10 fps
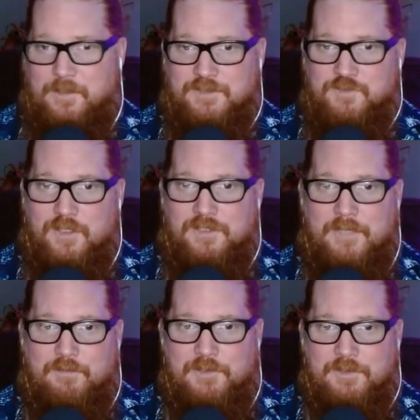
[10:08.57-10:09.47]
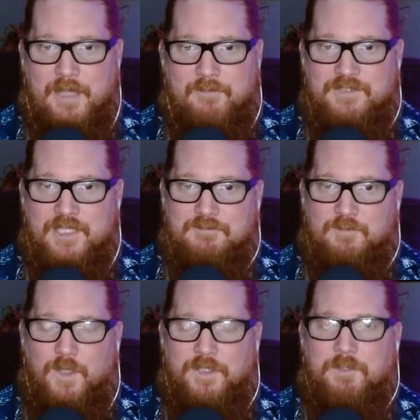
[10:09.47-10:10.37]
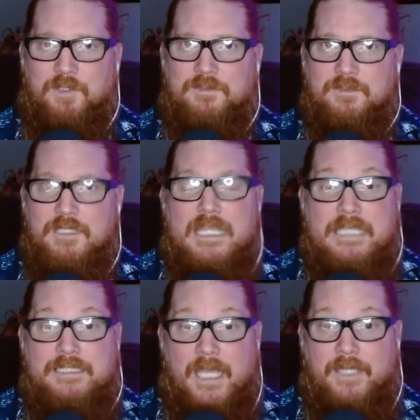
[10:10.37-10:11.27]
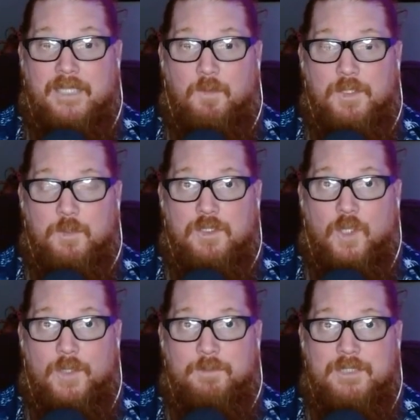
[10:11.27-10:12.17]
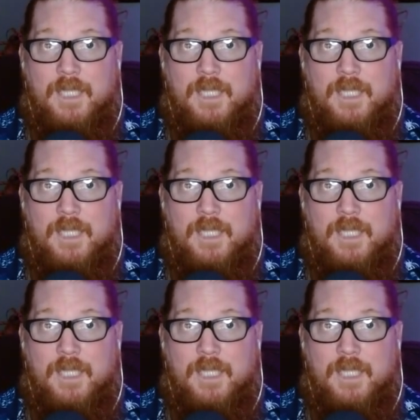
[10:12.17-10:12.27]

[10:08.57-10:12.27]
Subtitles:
we're getting drunk on Everclear and having sex with a watermelon. Is that not where you were going with